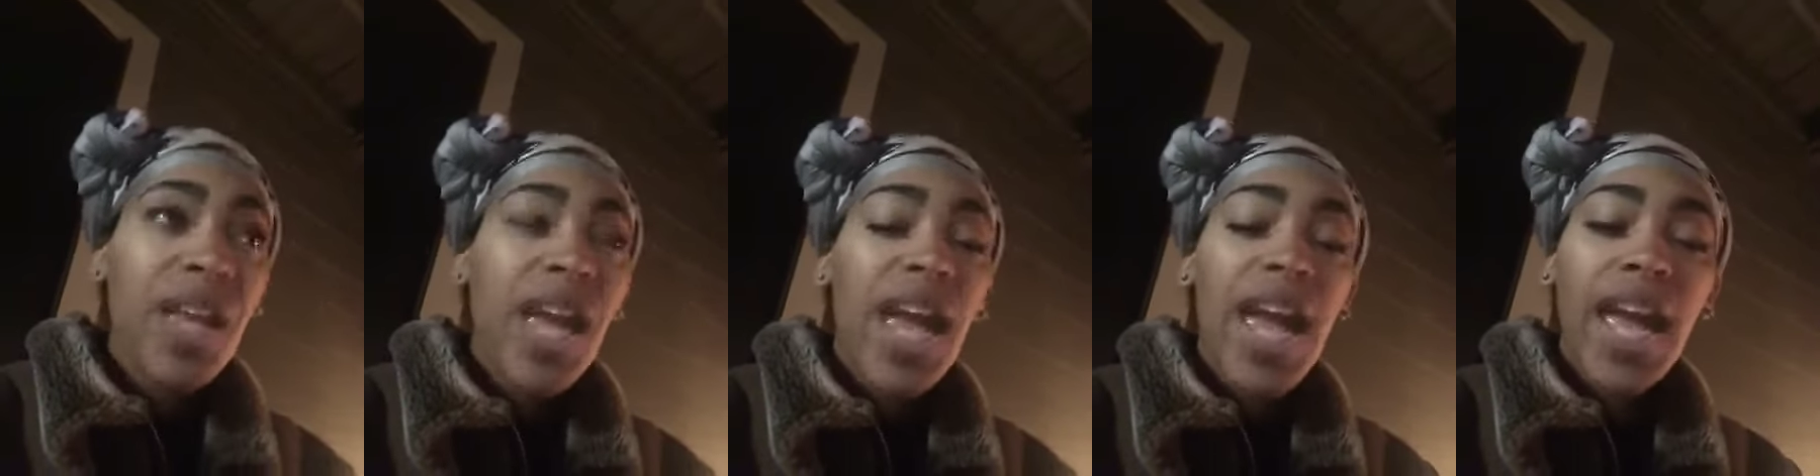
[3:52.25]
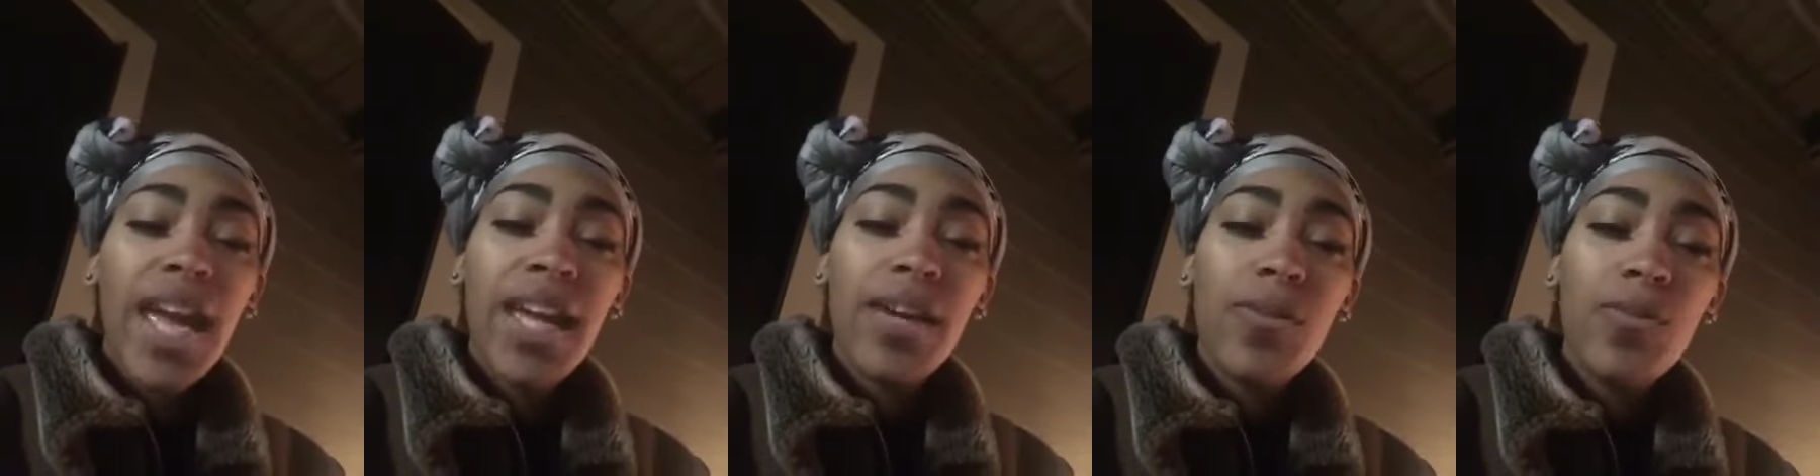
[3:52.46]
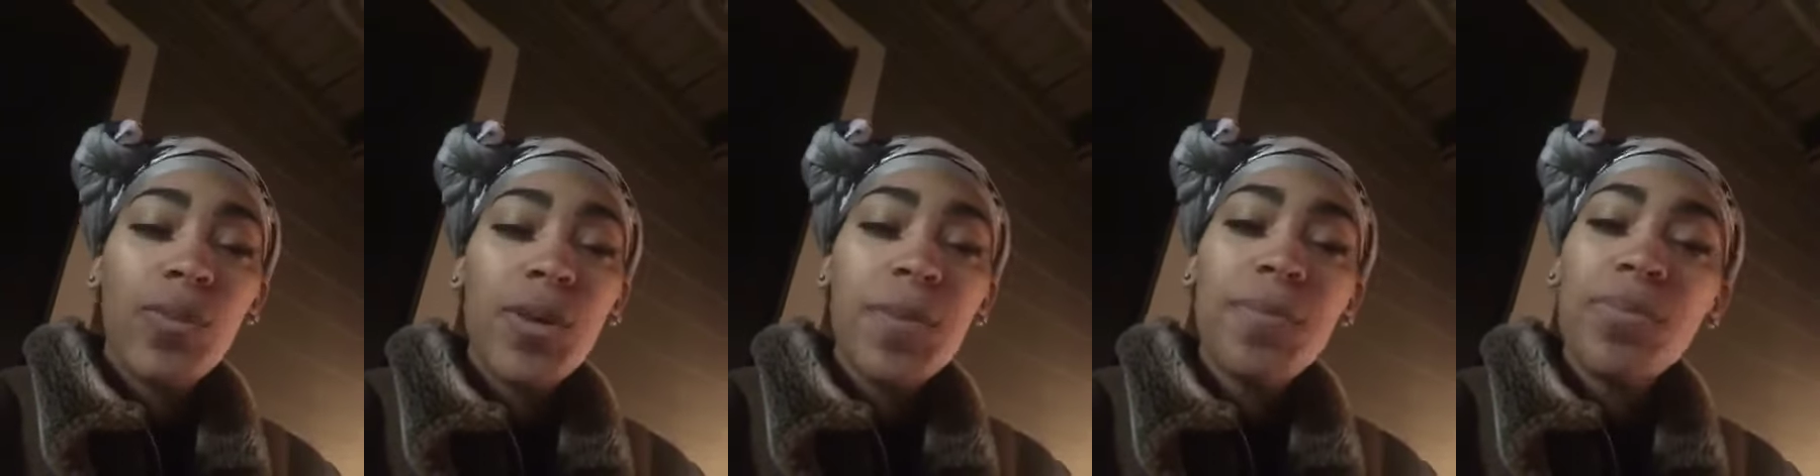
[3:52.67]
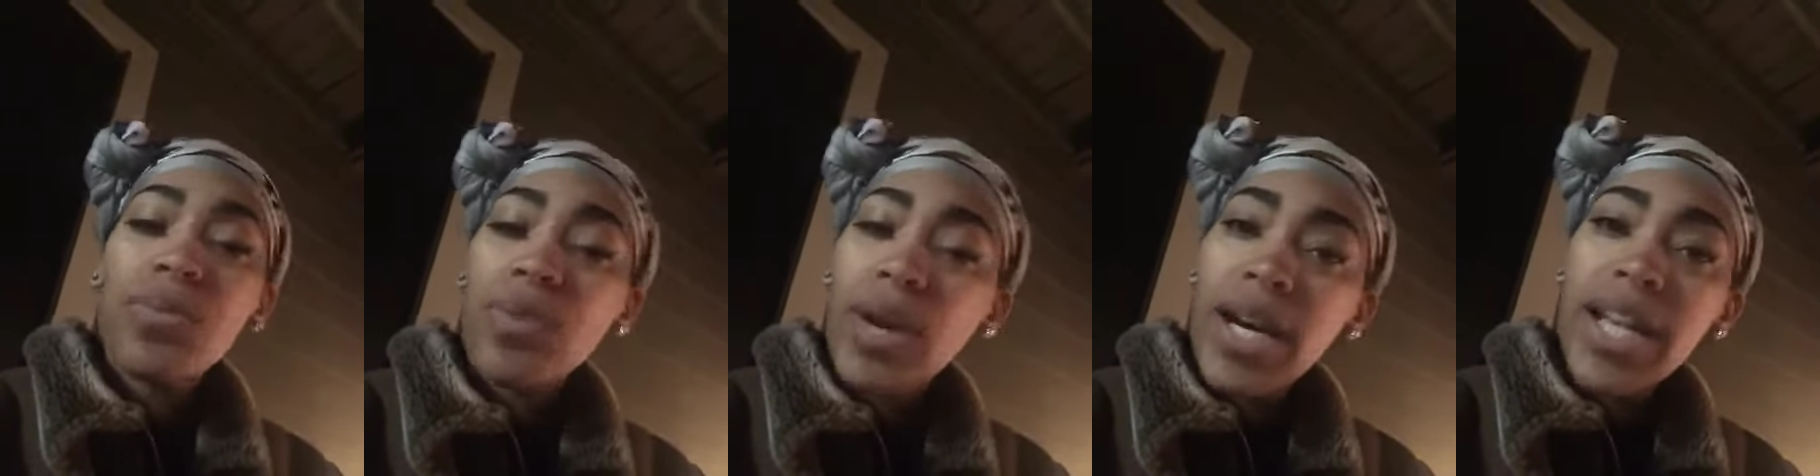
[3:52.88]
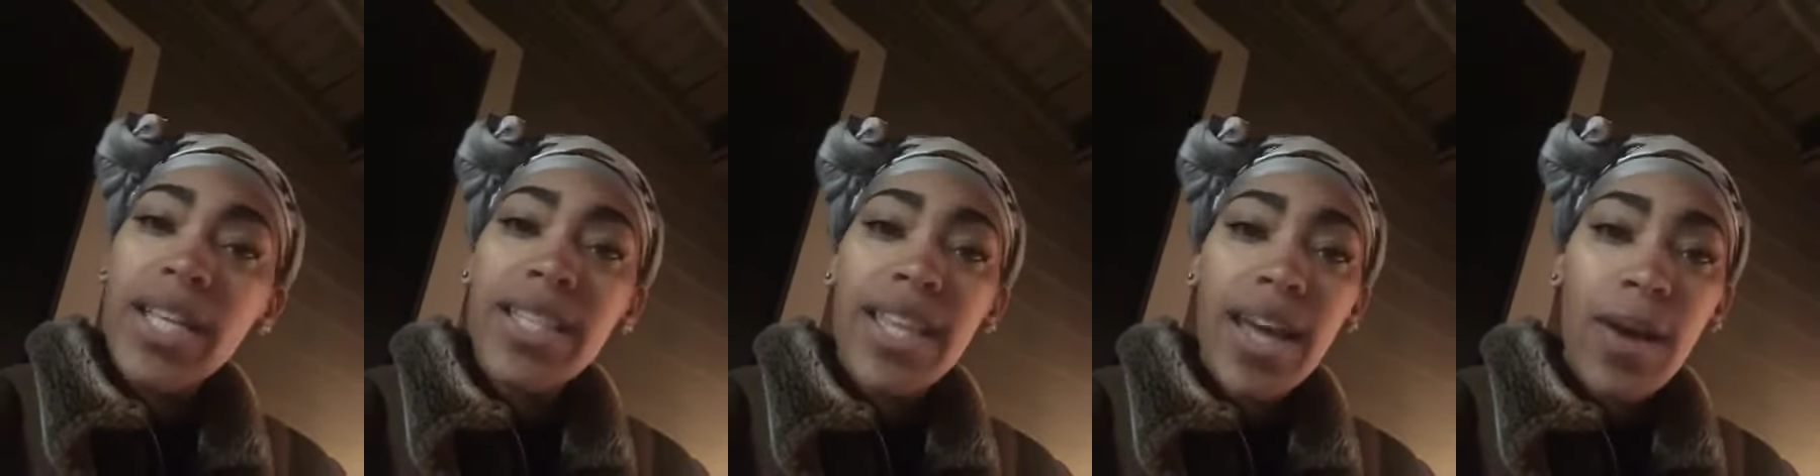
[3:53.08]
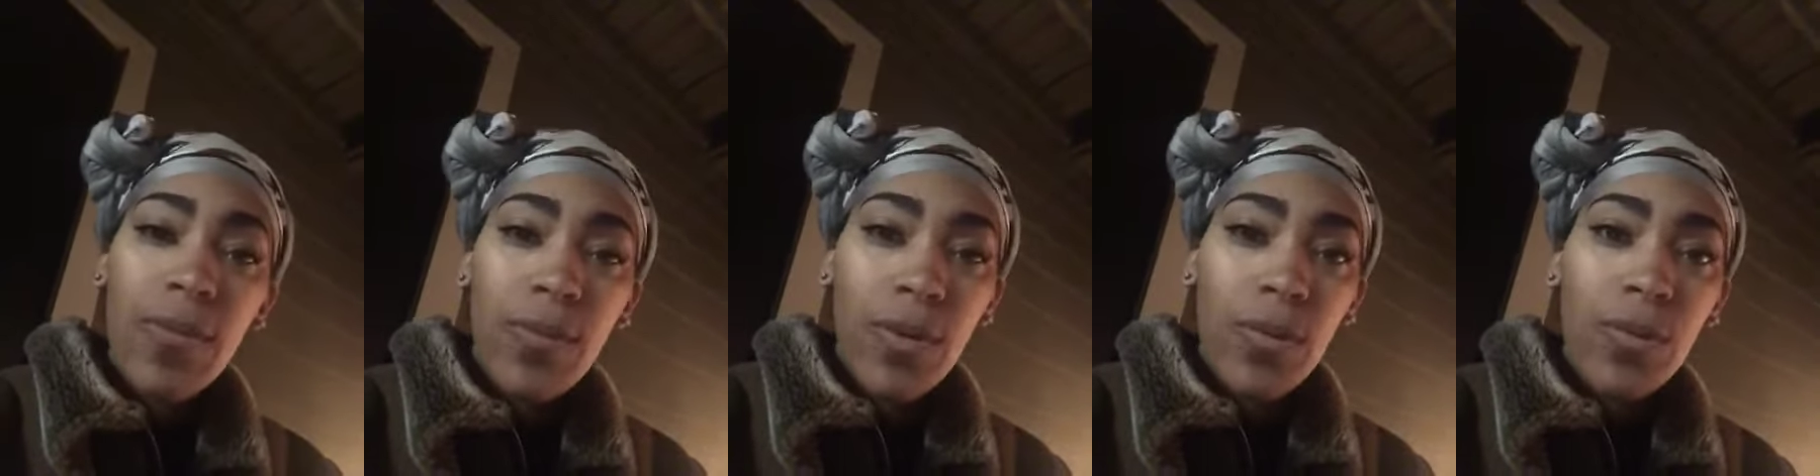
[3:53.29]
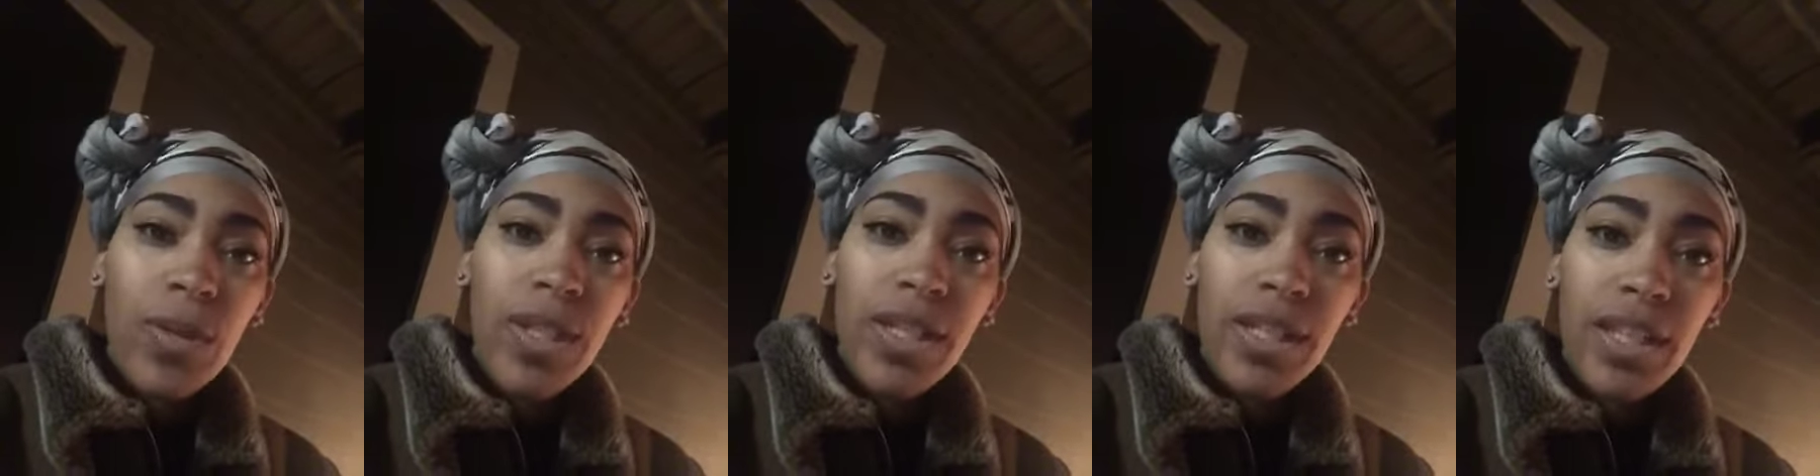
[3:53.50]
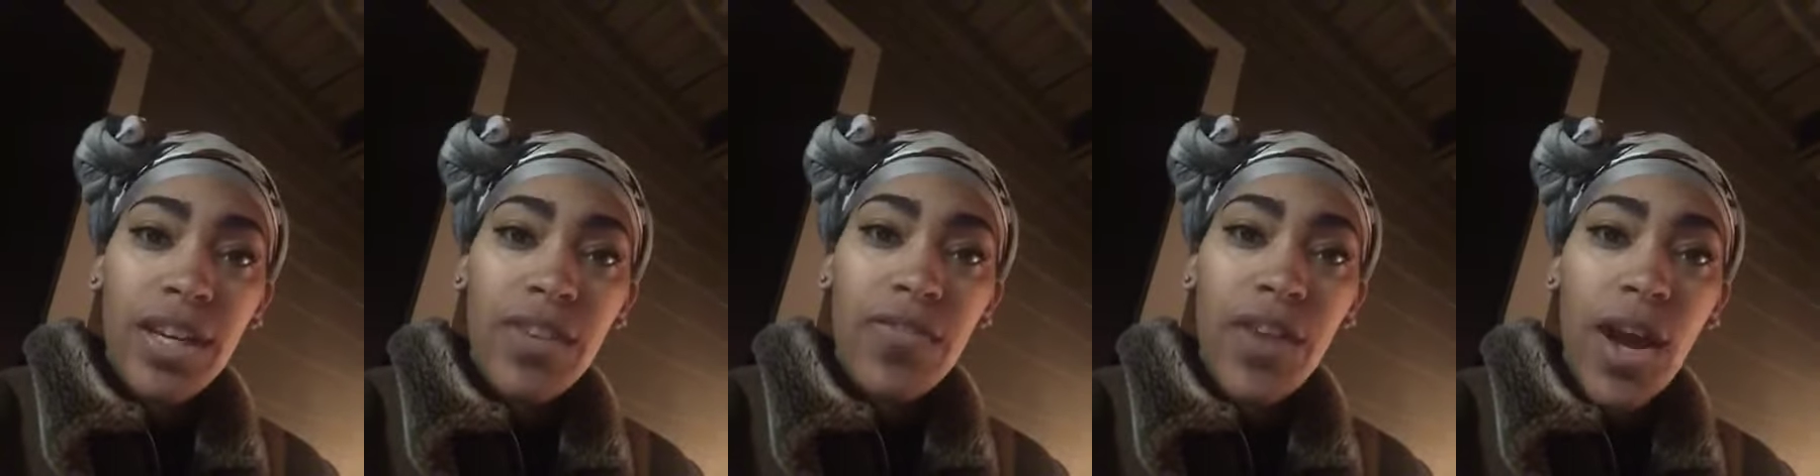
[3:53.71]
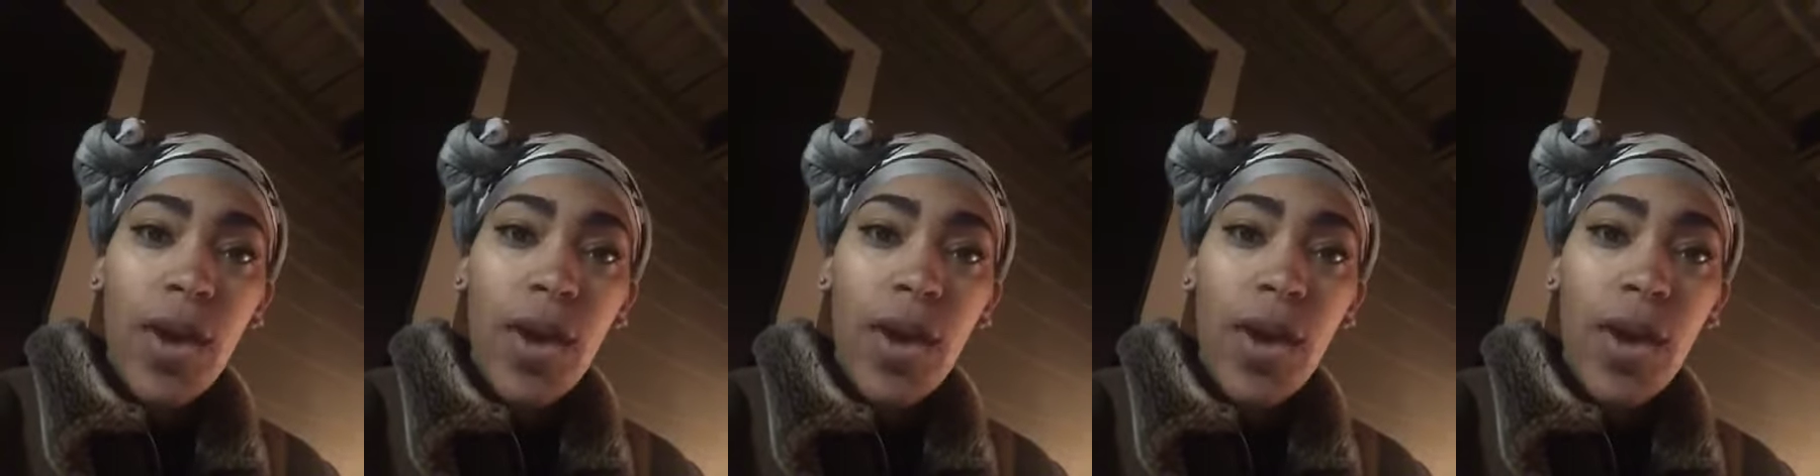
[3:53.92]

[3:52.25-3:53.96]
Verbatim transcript: and we pray that when we live